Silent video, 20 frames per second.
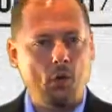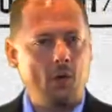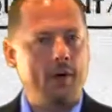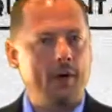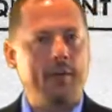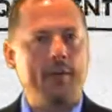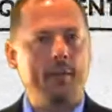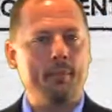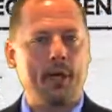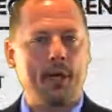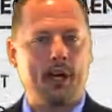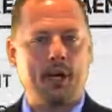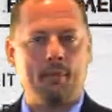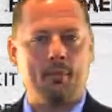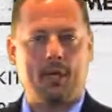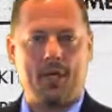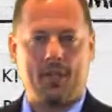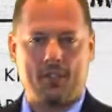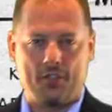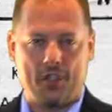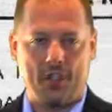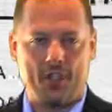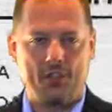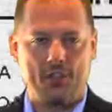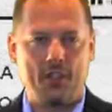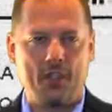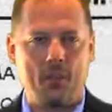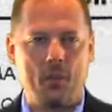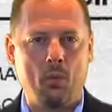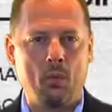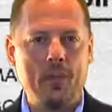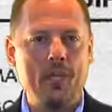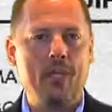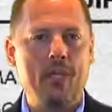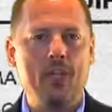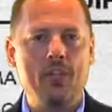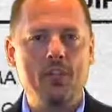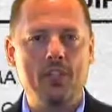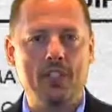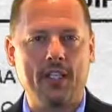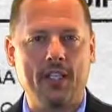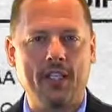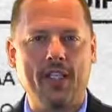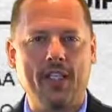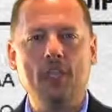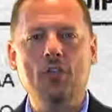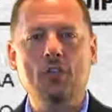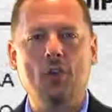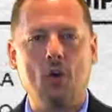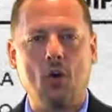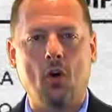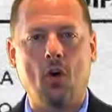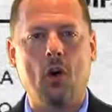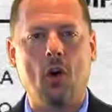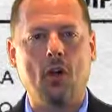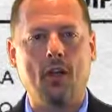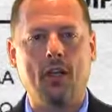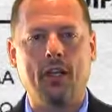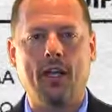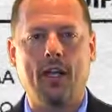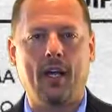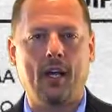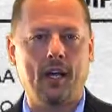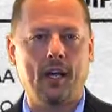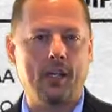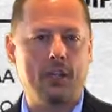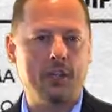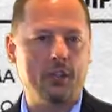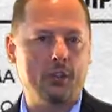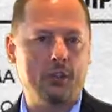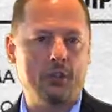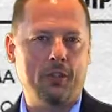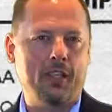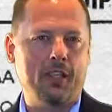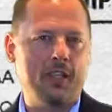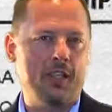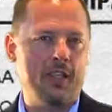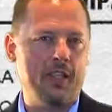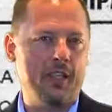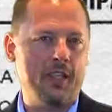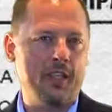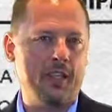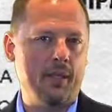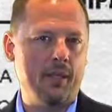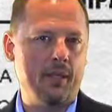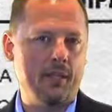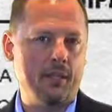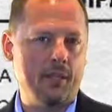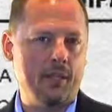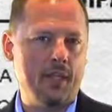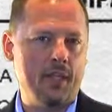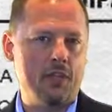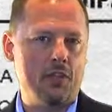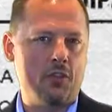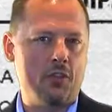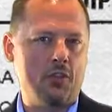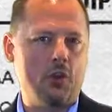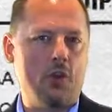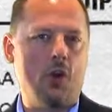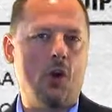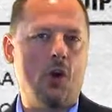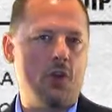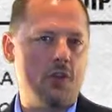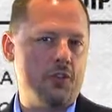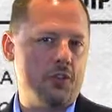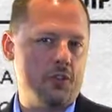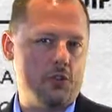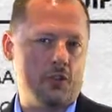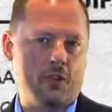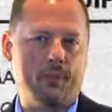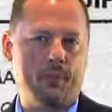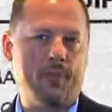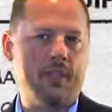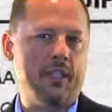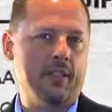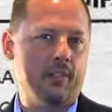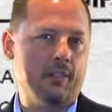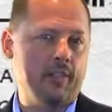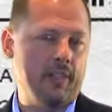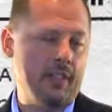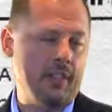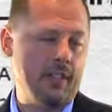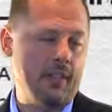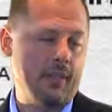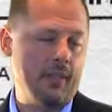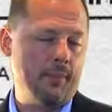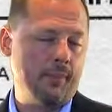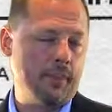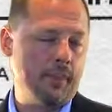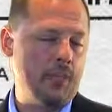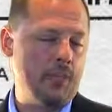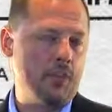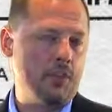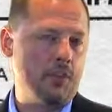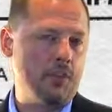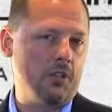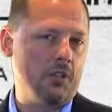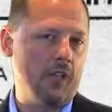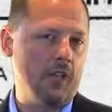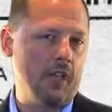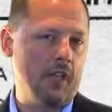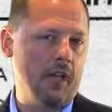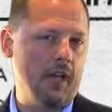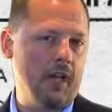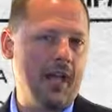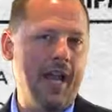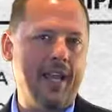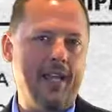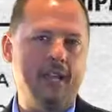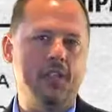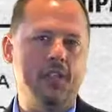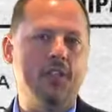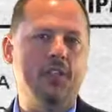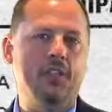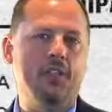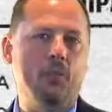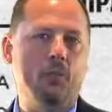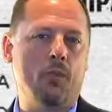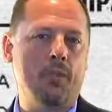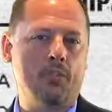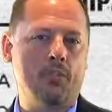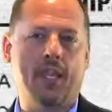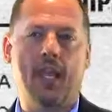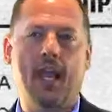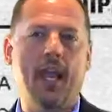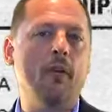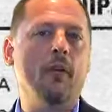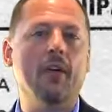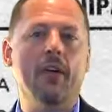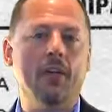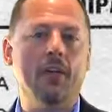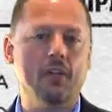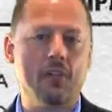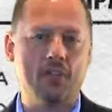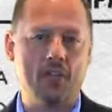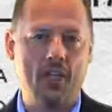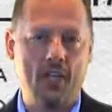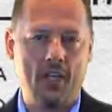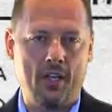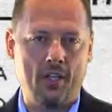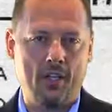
ordering process, we isolate each call to look at the potential causes or the potential highest risk areas